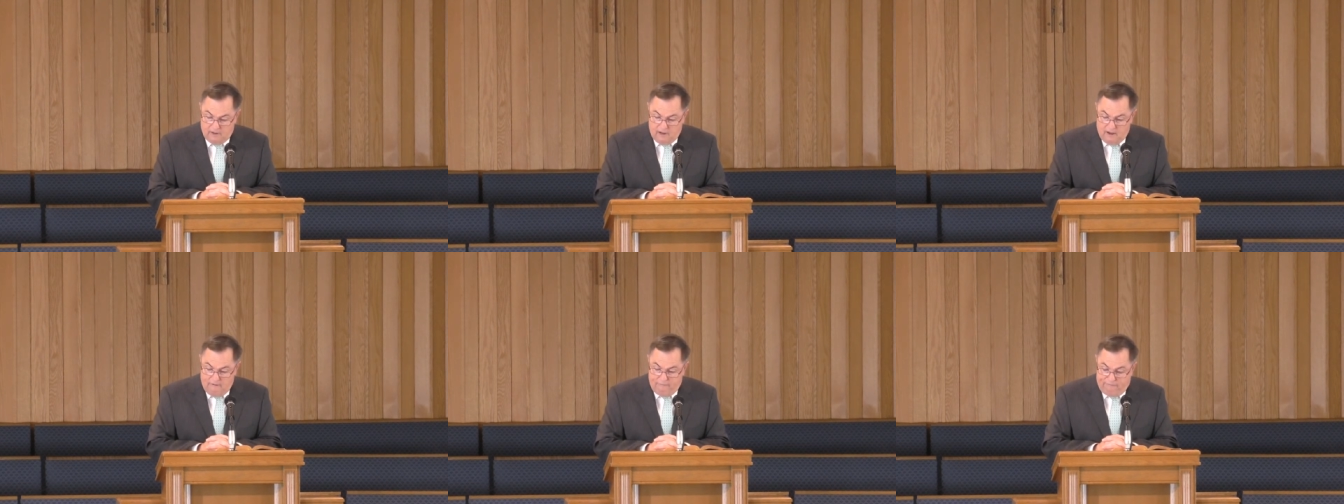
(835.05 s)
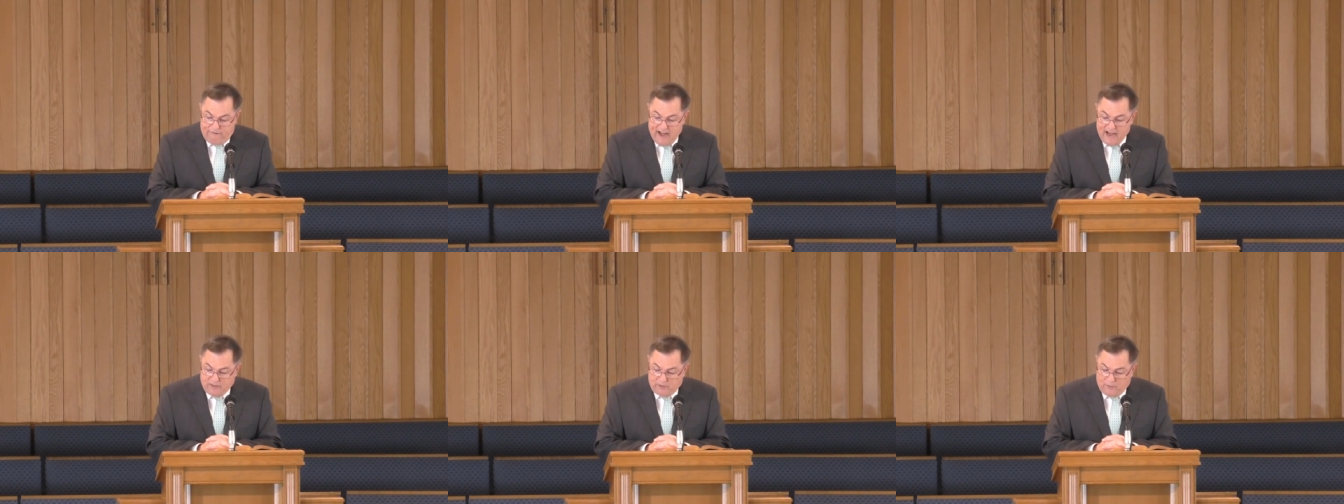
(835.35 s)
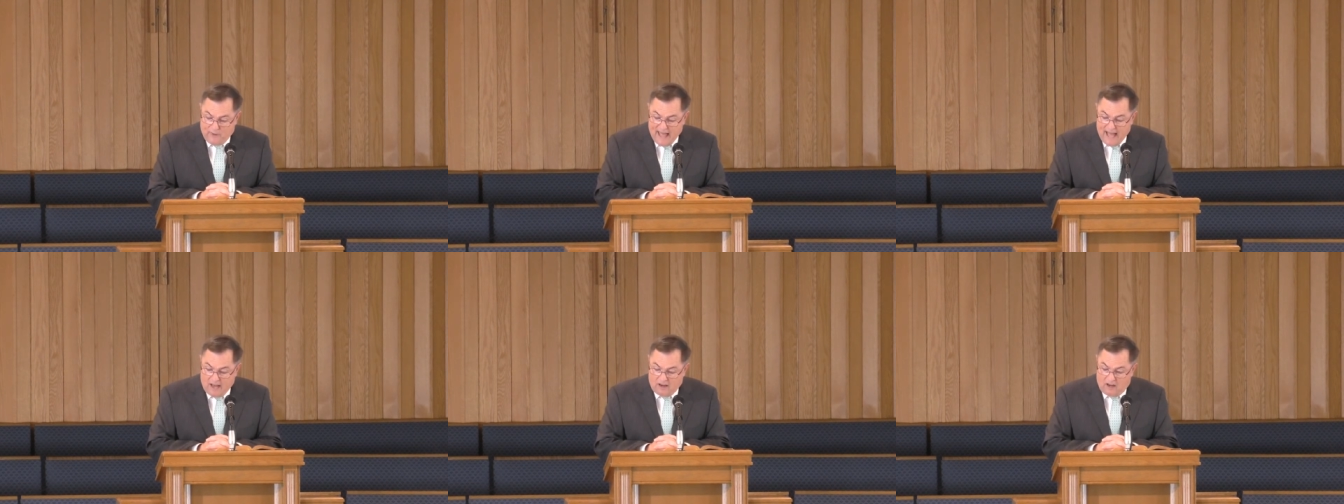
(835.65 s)
Faith
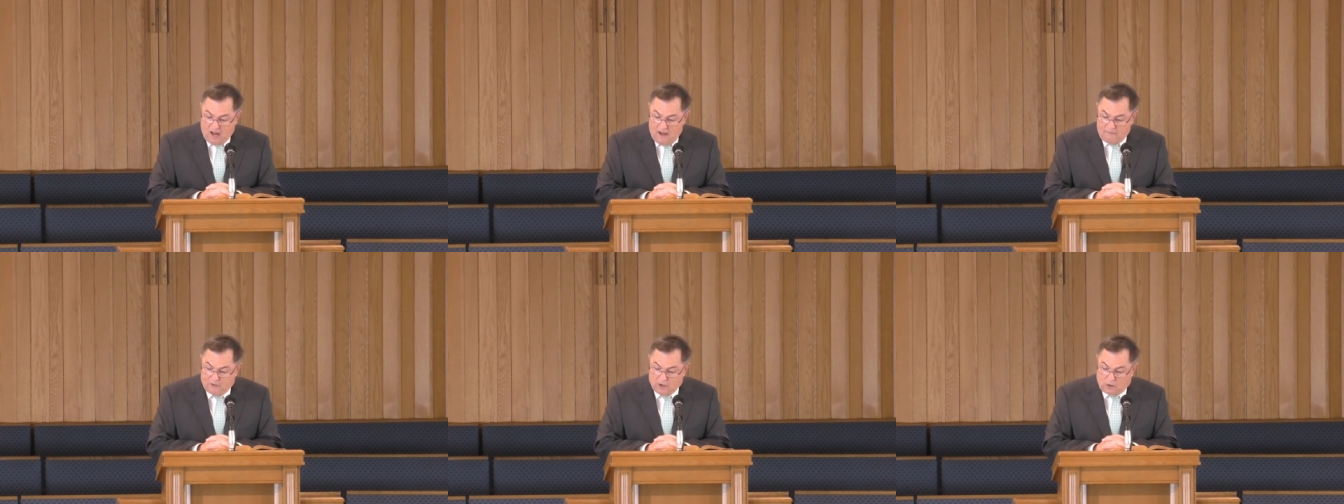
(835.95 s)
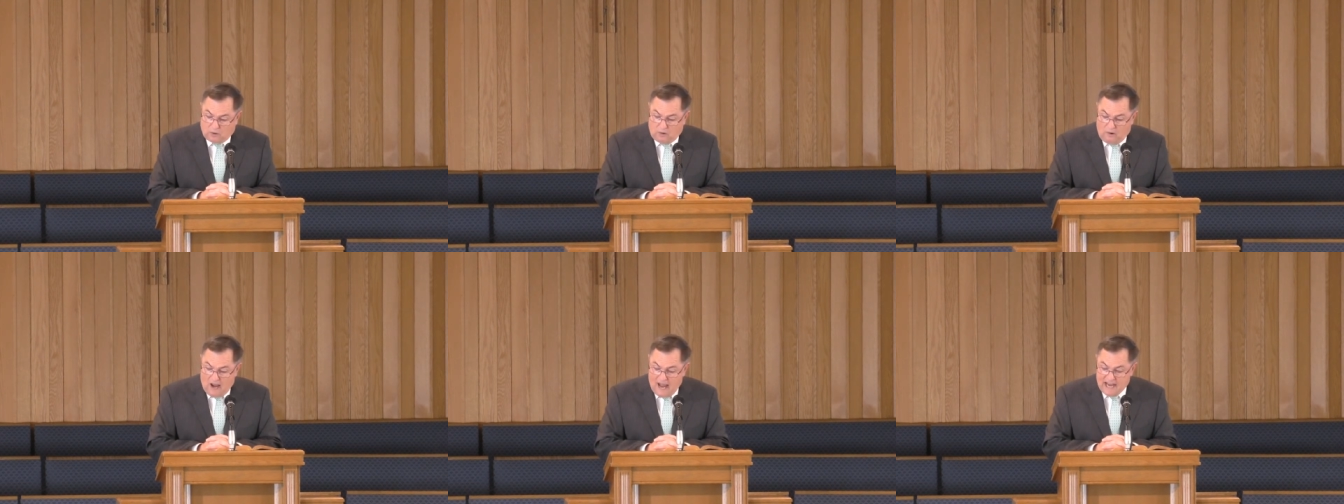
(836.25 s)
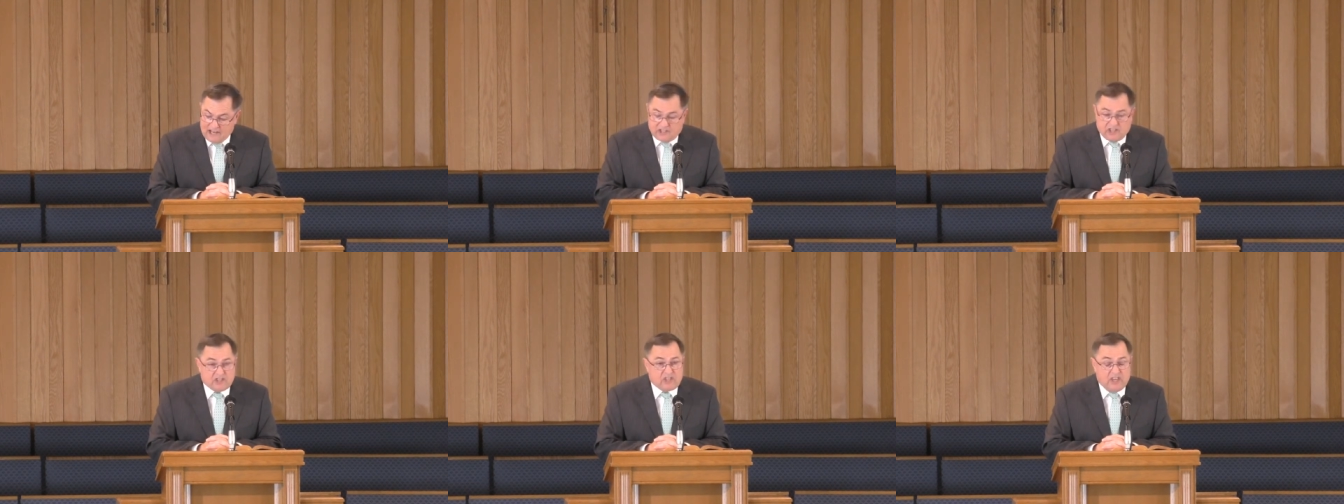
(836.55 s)
without love to
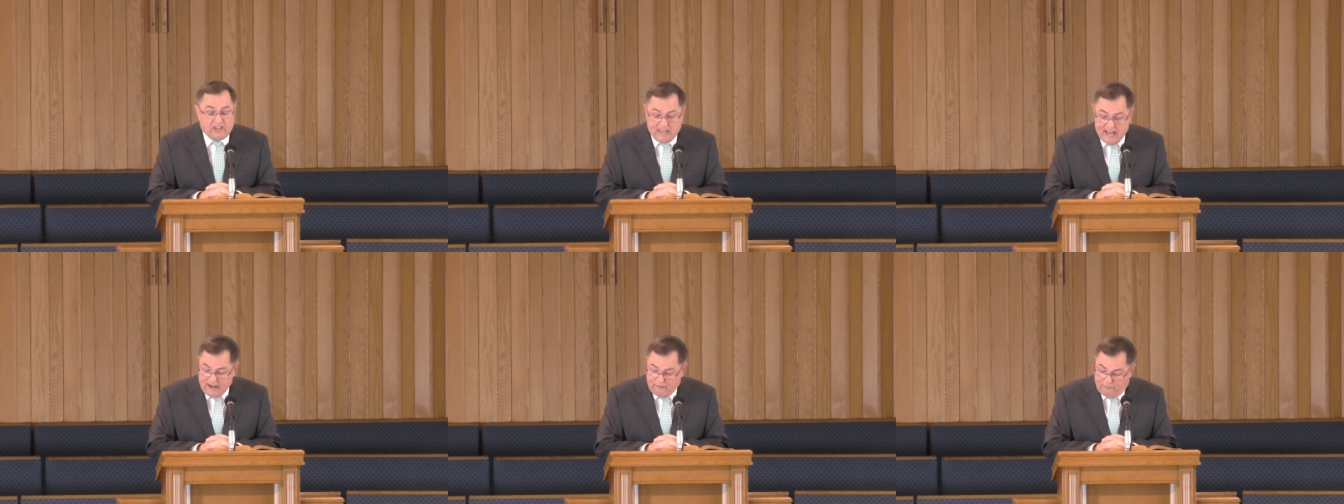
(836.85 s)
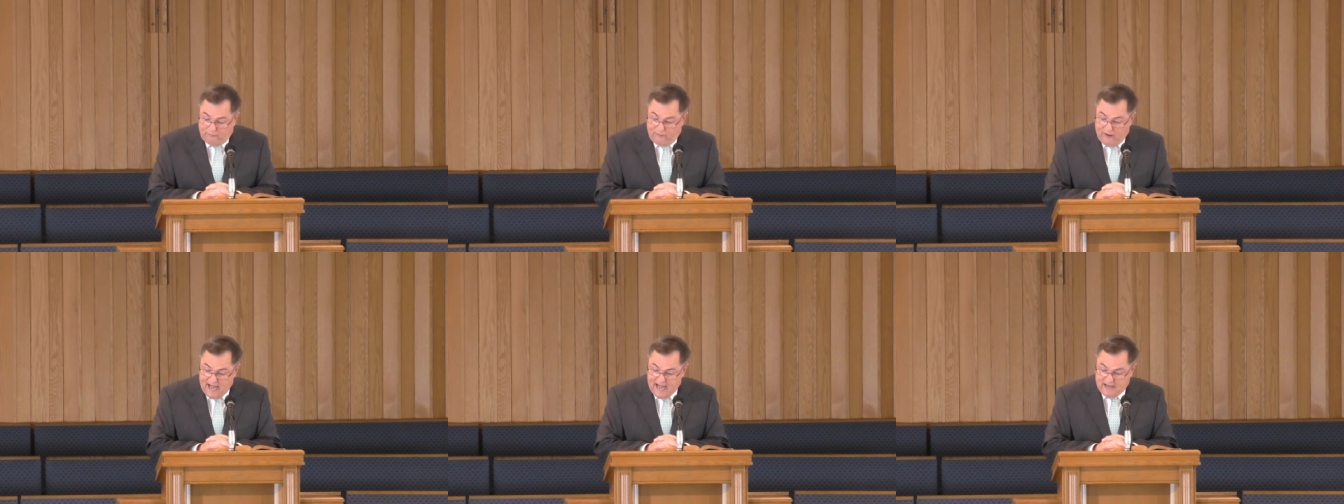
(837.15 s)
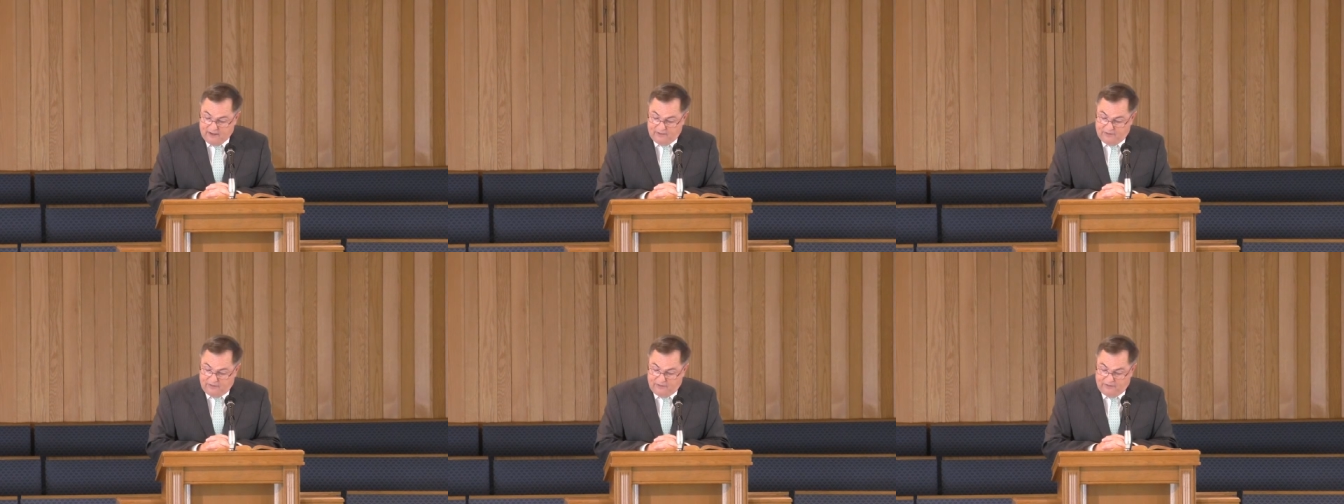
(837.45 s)
Christ is a dead faith.